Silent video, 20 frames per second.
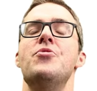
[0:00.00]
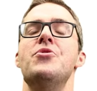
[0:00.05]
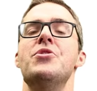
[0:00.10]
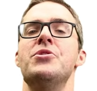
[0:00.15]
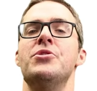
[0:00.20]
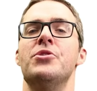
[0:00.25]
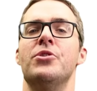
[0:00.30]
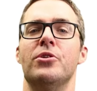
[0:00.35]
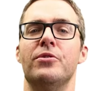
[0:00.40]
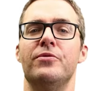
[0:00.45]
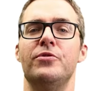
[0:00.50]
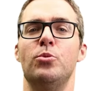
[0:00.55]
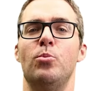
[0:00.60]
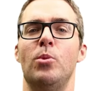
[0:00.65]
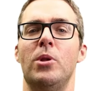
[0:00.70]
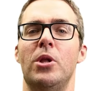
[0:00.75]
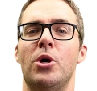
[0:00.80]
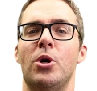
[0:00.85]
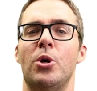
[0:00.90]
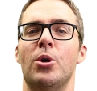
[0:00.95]
The nerves
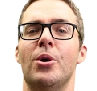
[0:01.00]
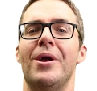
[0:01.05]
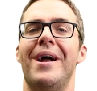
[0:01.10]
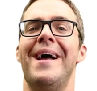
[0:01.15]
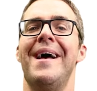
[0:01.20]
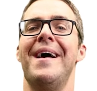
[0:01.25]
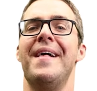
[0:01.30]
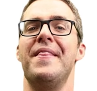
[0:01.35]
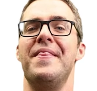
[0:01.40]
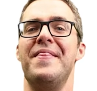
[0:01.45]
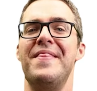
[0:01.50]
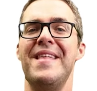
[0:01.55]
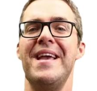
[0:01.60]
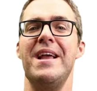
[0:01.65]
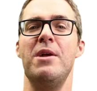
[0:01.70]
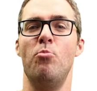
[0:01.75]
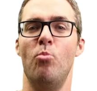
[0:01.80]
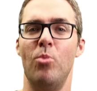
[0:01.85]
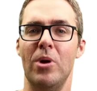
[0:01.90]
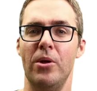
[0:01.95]
will hurt
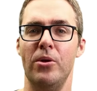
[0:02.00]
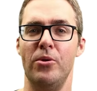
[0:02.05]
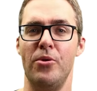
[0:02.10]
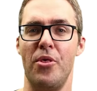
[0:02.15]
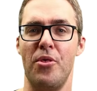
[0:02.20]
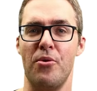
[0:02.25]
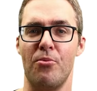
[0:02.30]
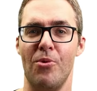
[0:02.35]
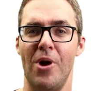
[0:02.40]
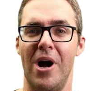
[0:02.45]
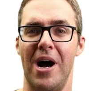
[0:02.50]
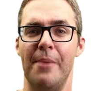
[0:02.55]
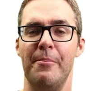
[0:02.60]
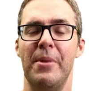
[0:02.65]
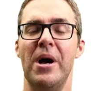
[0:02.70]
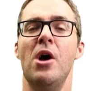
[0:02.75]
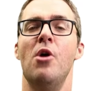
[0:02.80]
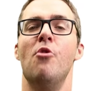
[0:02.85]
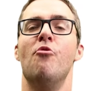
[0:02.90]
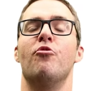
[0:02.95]
they will throb.